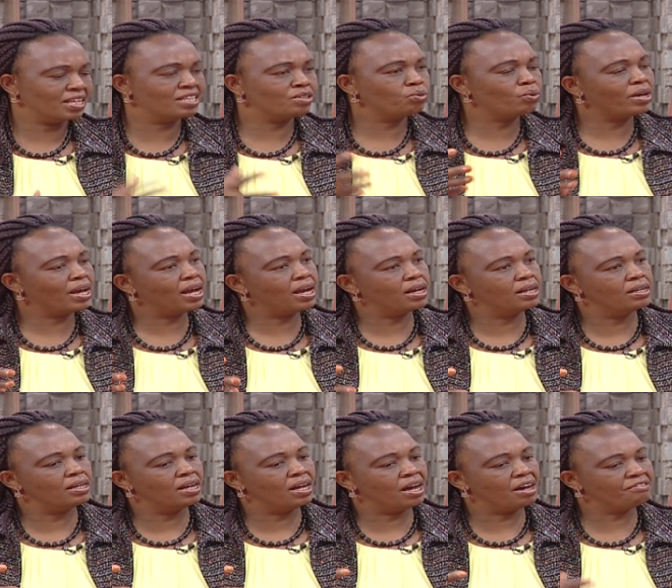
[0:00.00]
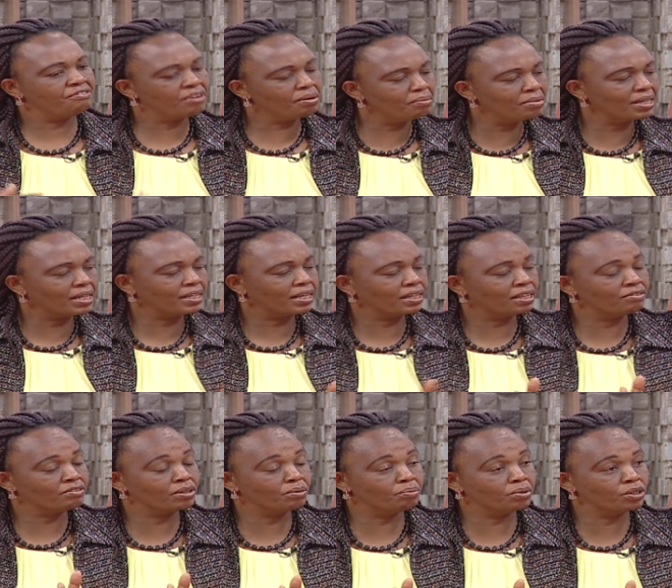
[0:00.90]
Yes, we are a family at a
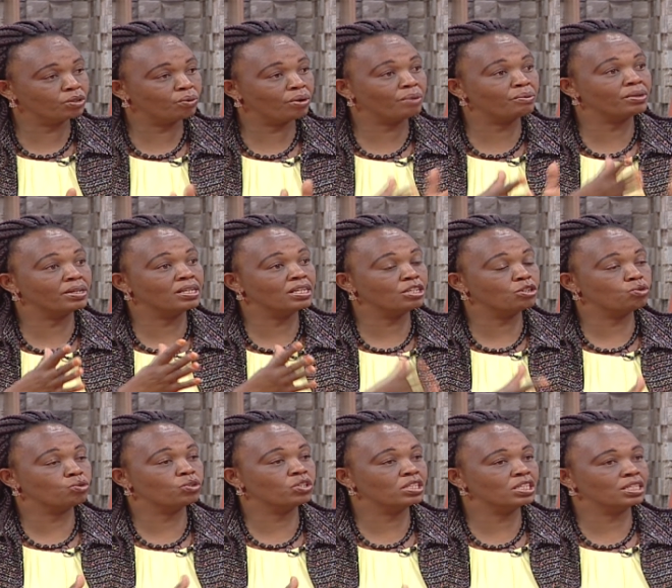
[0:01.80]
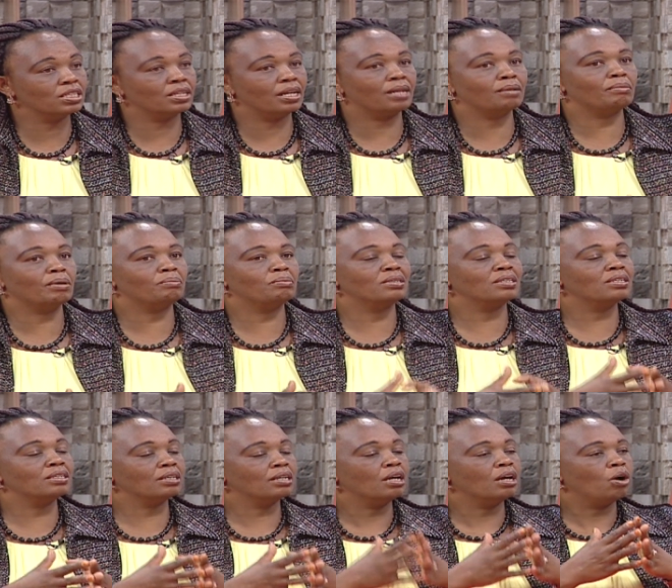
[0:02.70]
given point where we need to sit and maybe
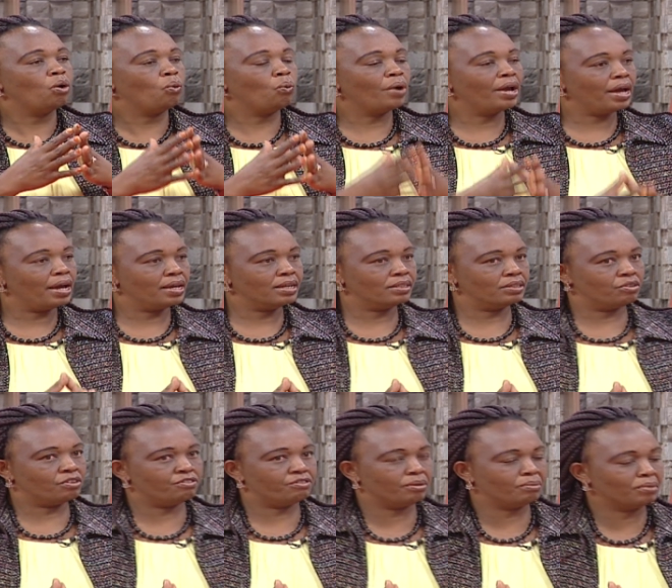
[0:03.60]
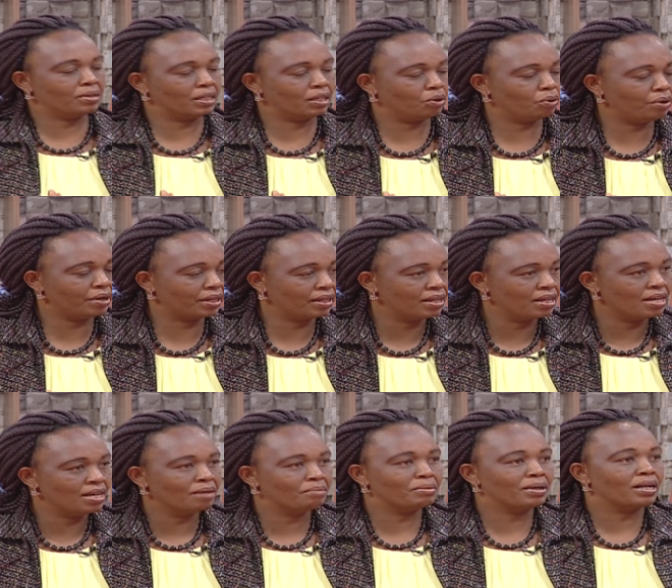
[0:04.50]
see where is our family going,
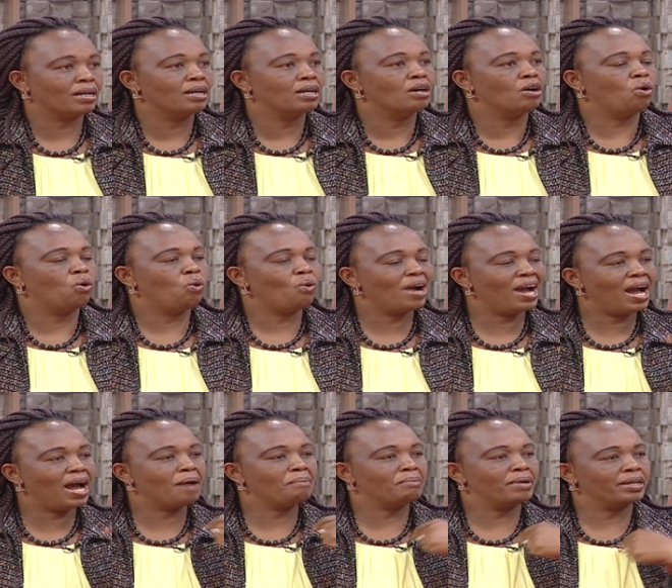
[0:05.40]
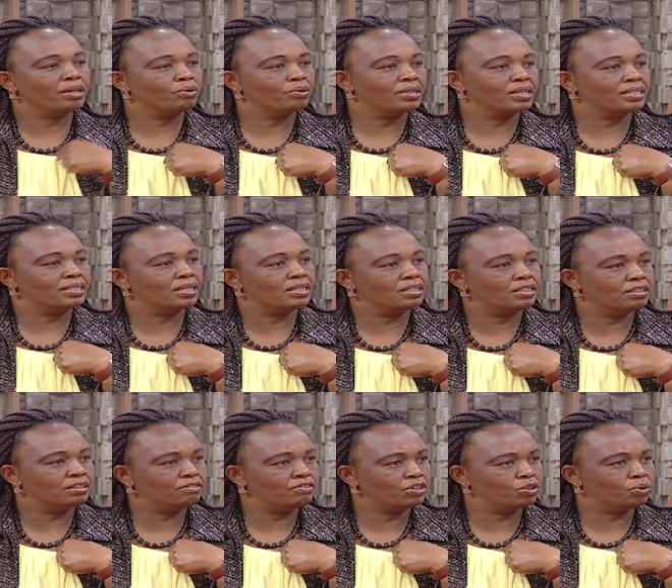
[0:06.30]
but uh, where am I going as an
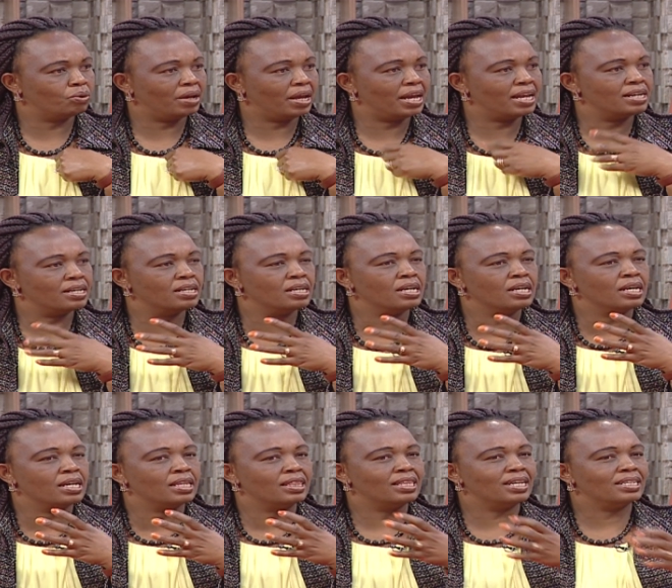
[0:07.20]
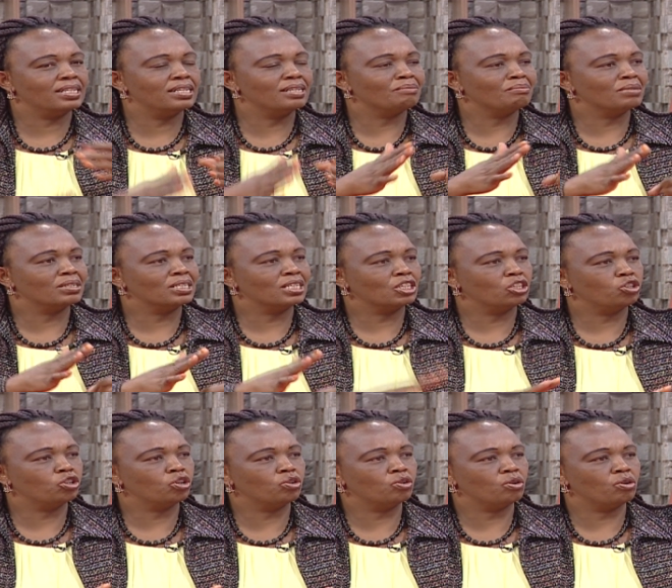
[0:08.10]
individual? And that
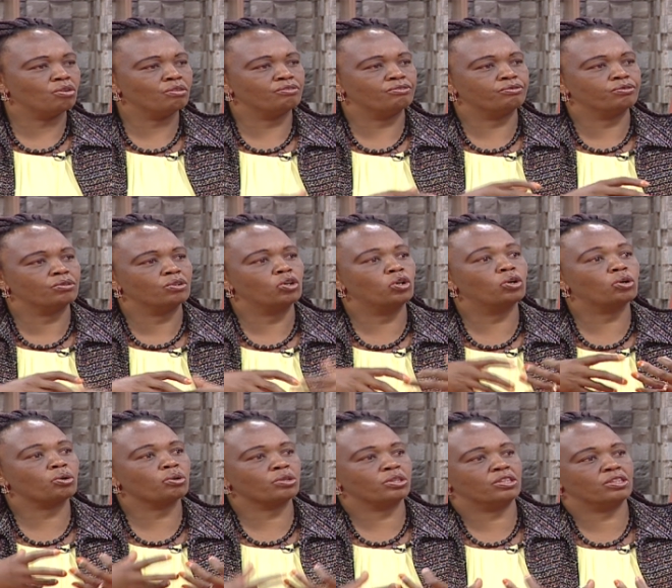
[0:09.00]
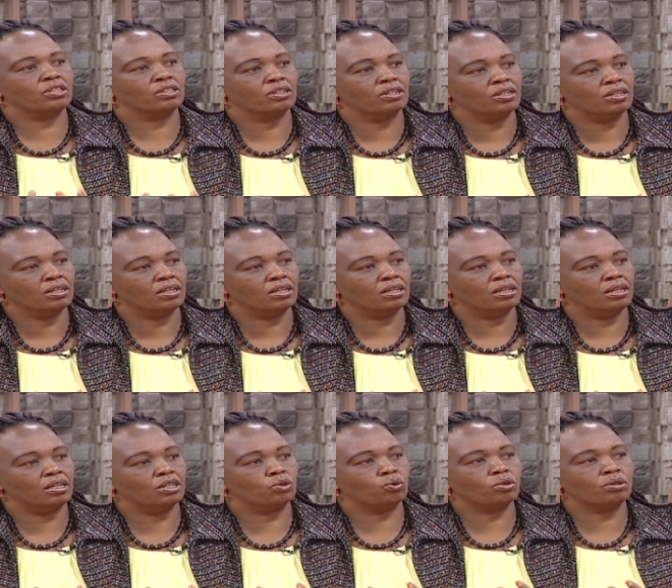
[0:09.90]
limitation of growth
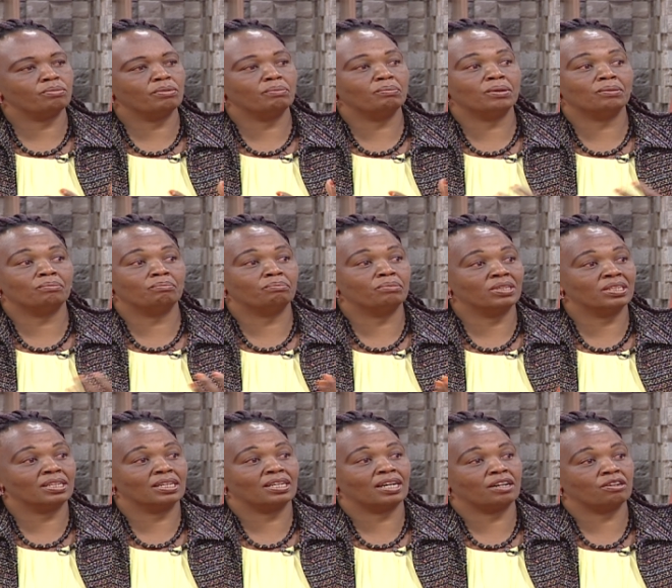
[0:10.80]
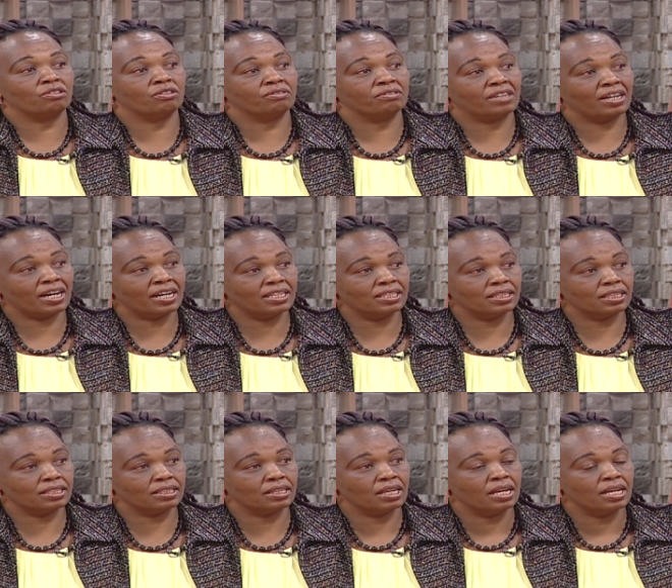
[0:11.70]
is what may be bringing a lot of
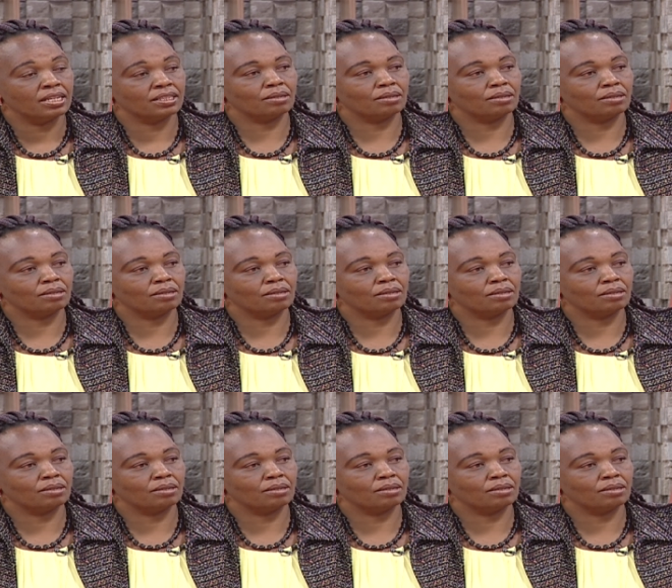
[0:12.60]
crisis.